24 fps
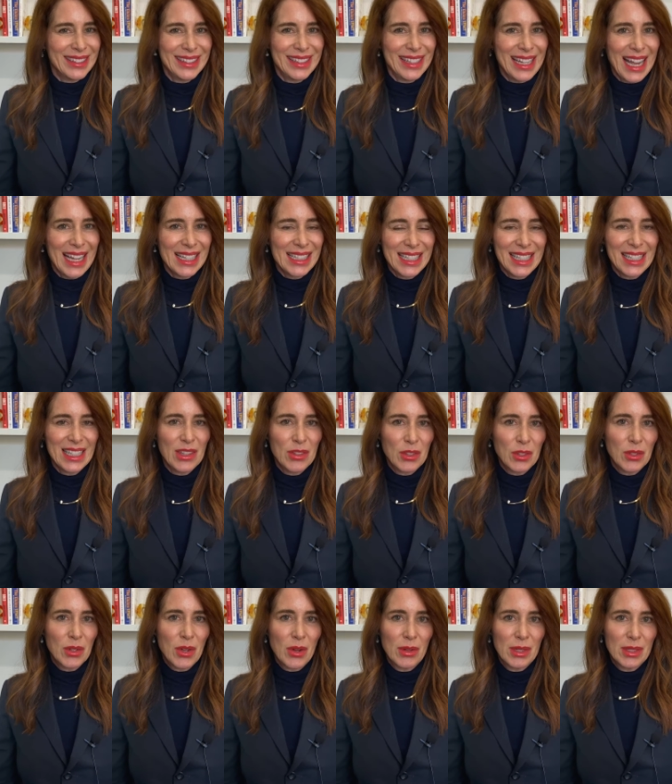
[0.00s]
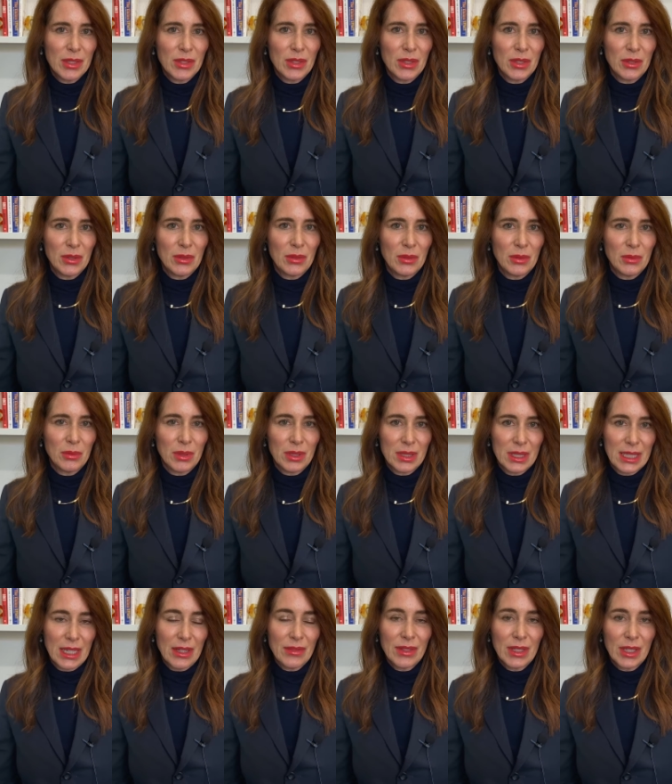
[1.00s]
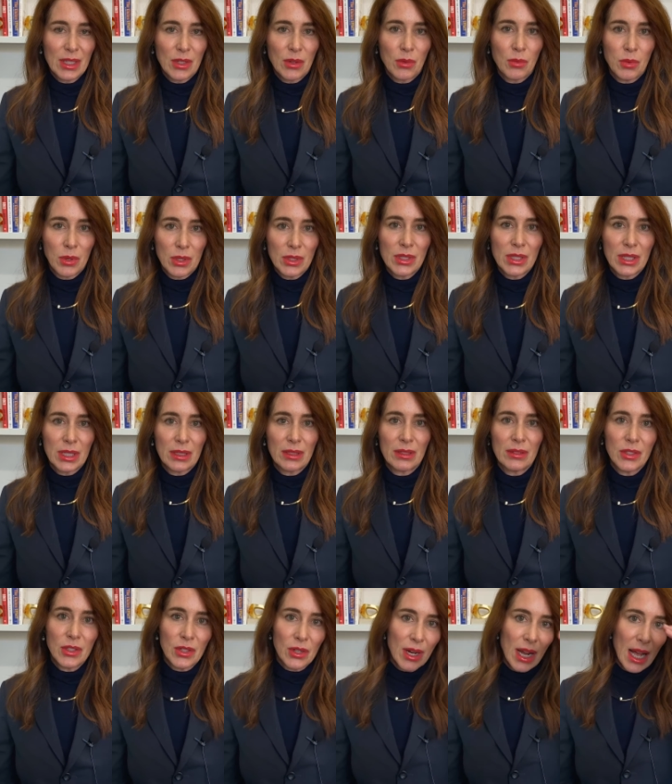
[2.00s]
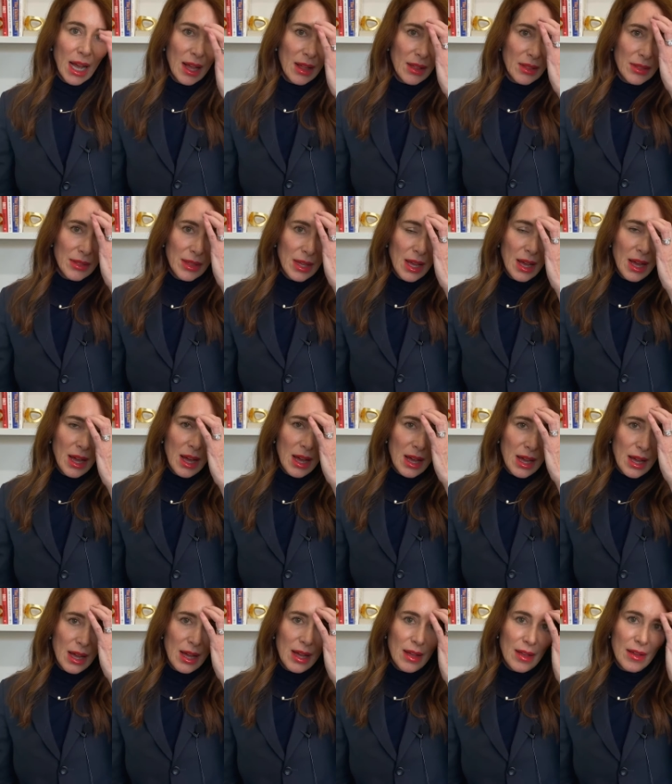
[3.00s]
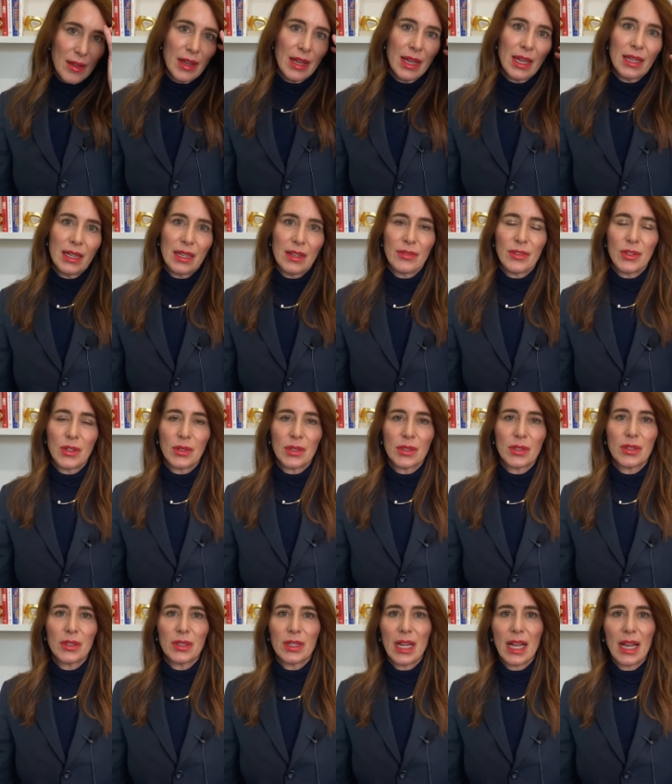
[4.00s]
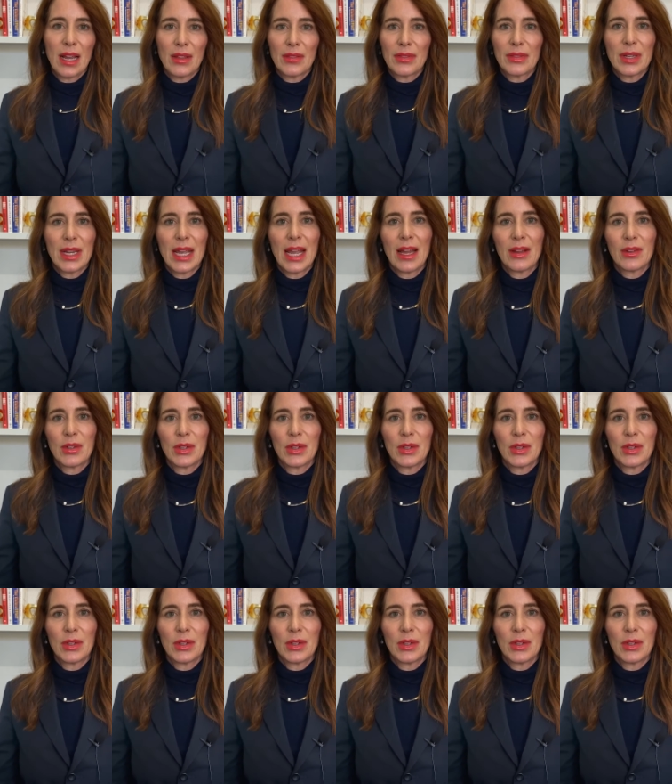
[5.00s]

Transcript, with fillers: That's either going to, well, it's definitely going to worsen your health, and if you're in good health now,